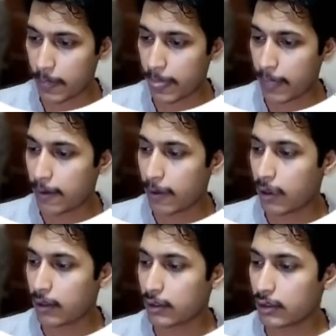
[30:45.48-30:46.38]
Third
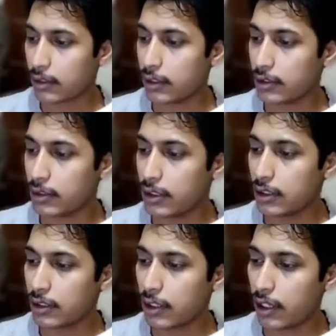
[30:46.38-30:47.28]
digit and
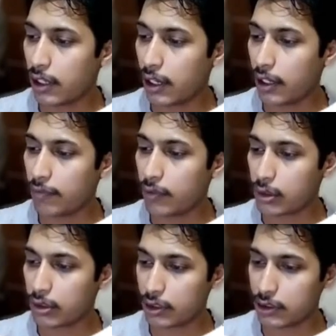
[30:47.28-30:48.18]
fourth digit.
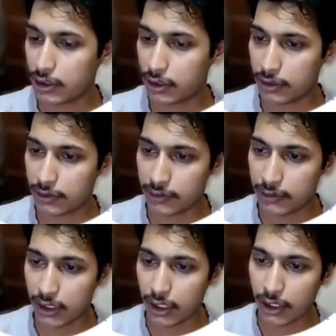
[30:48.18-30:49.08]
So
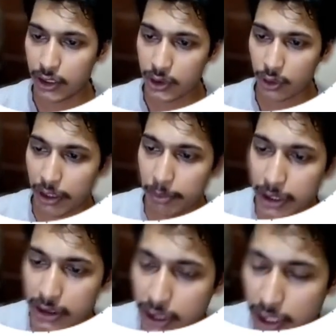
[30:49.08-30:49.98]
very basic example
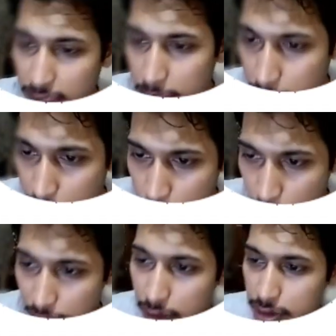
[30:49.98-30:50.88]
you can understand
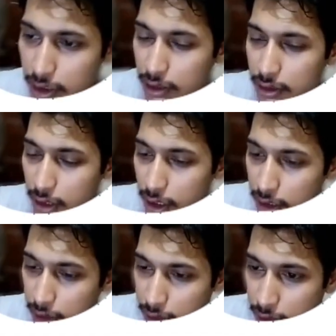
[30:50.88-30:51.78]
easily.
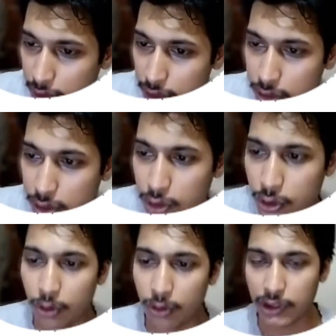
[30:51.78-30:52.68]
So we
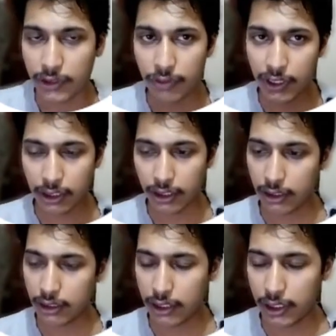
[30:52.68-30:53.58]
need to
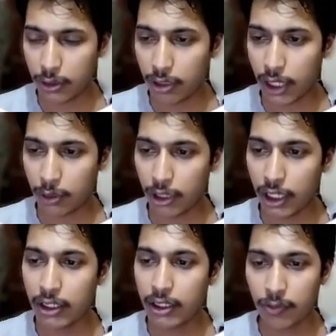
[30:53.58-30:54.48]
calculate four
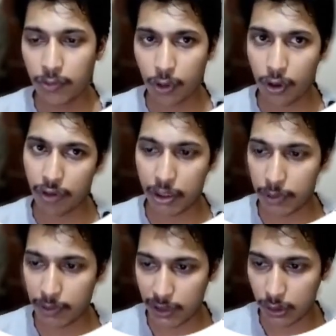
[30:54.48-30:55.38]
variable value.
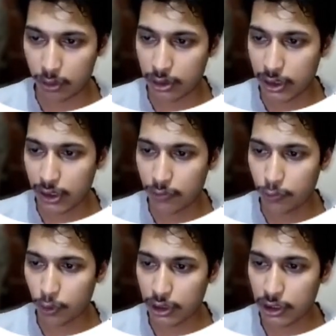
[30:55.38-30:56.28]
Fourth digit,
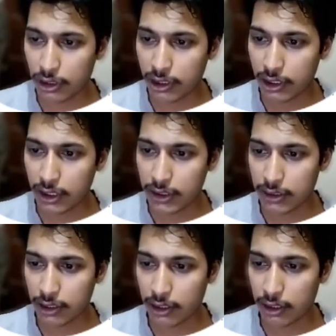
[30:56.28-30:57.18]
third,
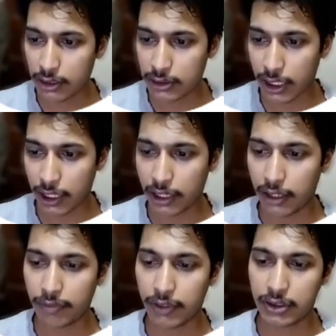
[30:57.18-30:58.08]
second and first. We
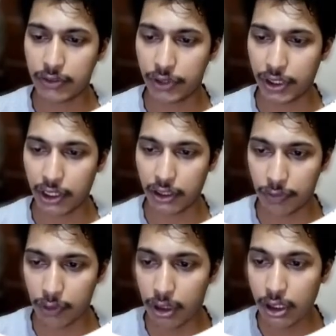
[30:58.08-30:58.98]
create the fourth
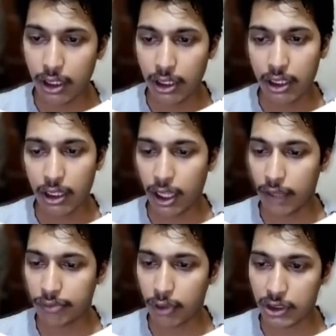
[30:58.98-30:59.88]
and follow the same
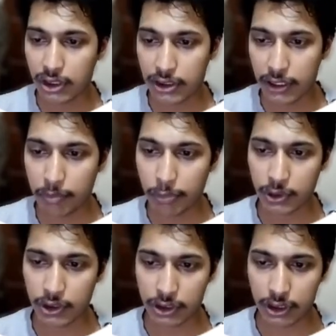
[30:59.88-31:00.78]
procedure.
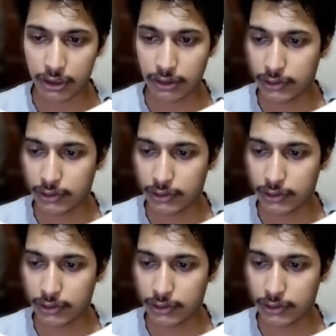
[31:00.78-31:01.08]
Okay.